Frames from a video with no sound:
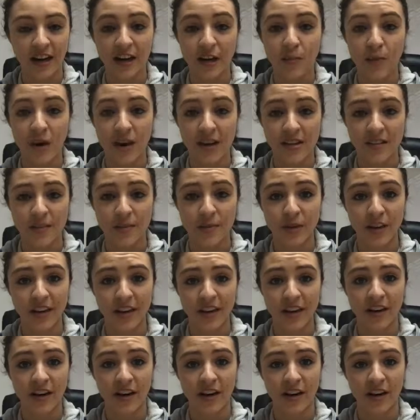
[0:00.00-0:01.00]
possibly
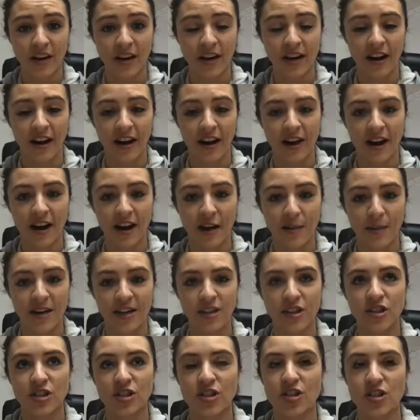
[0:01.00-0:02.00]
hear. And
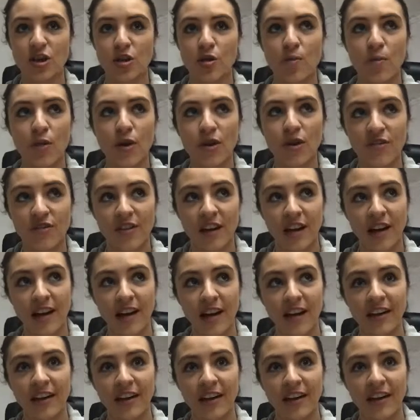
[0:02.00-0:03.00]
it's just so
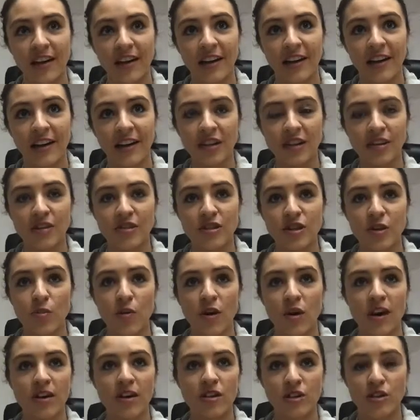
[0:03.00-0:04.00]
motivating, to
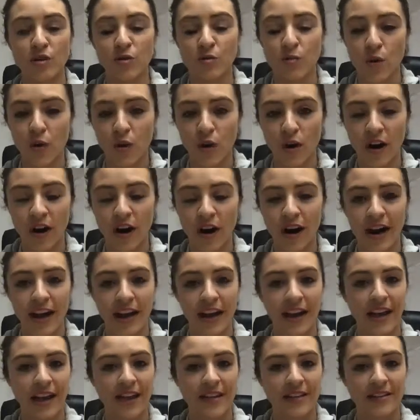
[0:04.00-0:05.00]
want to do more.
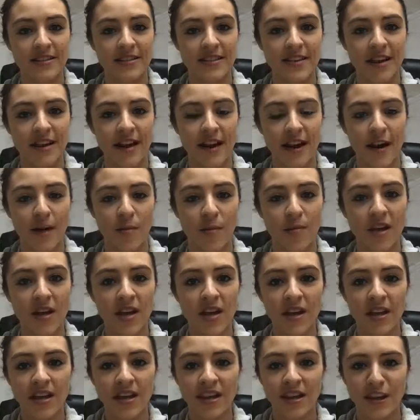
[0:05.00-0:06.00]
And,
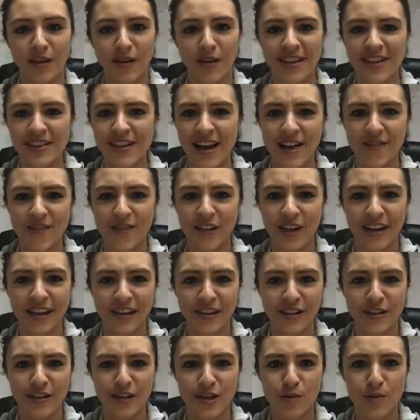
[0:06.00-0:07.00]
I feel like
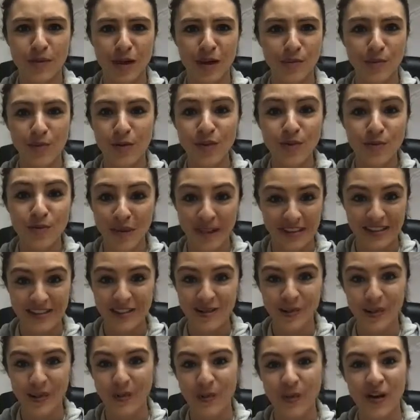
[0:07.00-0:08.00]
there's so many movements
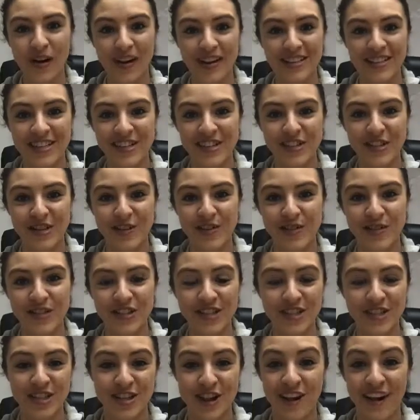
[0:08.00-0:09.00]
we want to
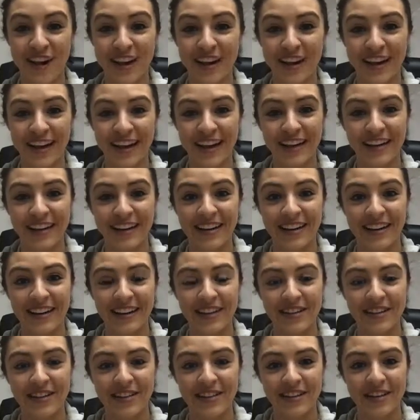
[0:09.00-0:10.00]
start
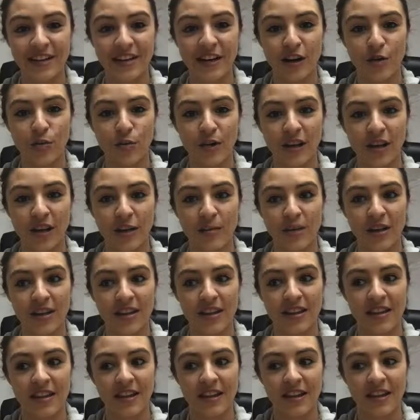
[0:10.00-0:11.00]
and really be
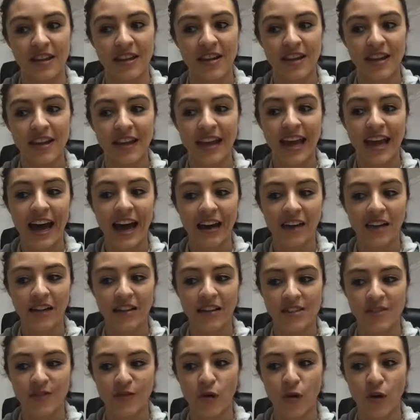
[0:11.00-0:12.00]
the
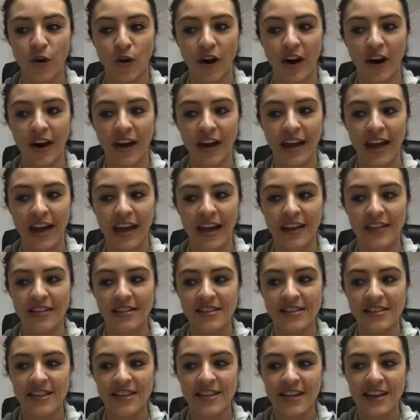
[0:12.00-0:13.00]
catalyst for. And,
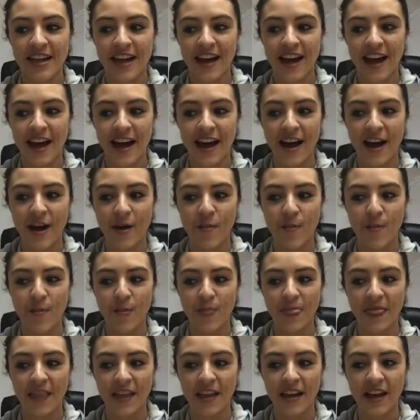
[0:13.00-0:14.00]

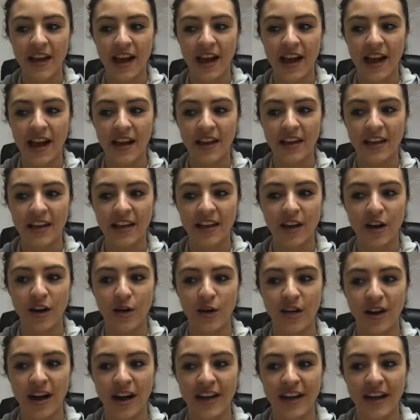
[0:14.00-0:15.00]

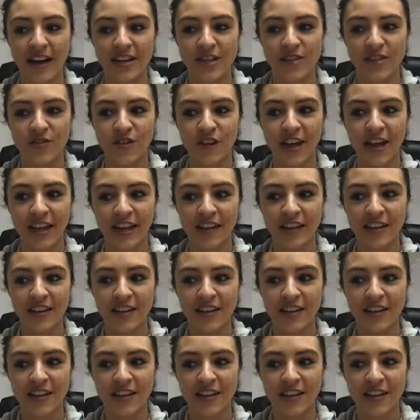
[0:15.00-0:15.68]
I just feel like